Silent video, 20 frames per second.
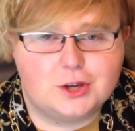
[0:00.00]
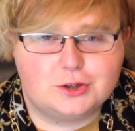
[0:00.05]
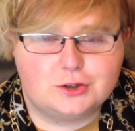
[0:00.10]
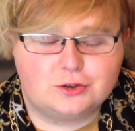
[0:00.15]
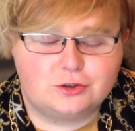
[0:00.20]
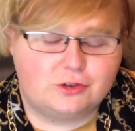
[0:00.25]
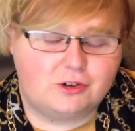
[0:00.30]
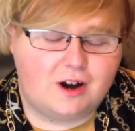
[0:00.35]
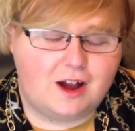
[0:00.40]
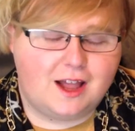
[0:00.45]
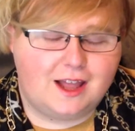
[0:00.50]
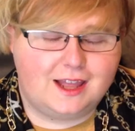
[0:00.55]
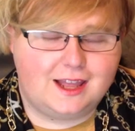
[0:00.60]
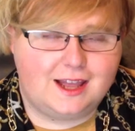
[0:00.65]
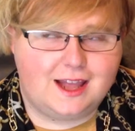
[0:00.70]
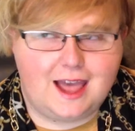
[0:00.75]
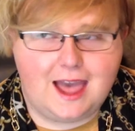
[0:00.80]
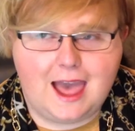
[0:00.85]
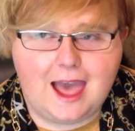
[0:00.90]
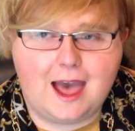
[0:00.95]

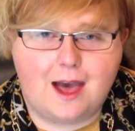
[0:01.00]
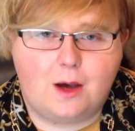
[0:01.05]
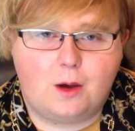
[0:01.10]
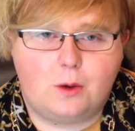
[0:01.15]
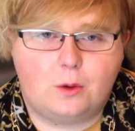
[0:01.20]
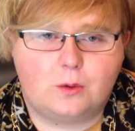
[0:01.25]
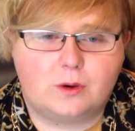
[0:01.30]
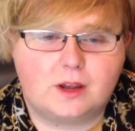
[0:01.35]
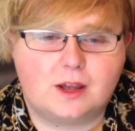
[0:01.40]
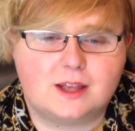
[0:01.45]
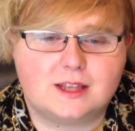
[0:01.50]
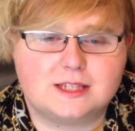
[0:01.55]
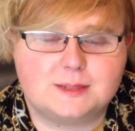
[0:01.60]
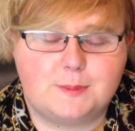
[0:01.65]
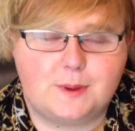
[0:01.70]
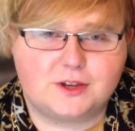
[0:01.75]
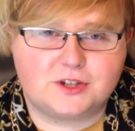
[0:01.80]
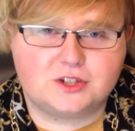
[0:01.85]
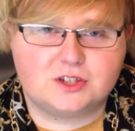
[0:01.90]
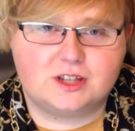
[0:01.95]
trying out,
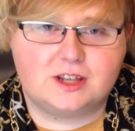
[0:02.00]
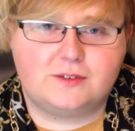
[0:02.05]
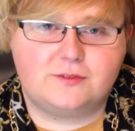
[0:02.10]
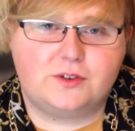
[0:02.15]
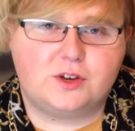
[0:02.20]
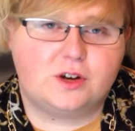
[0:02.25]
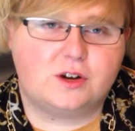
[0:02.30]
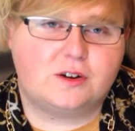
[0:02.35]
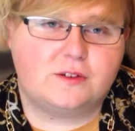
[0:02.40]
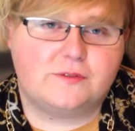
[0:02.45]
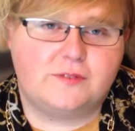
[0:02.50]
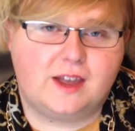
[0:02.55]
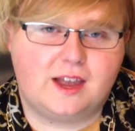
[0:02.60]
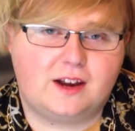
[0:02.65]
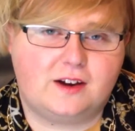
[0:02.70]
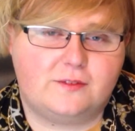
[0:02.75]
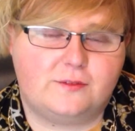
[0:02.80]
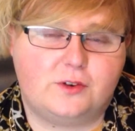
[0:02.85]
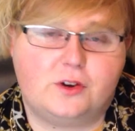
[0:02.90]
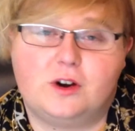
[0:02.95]
especially if you're a
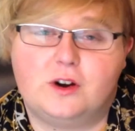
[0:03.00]
fan of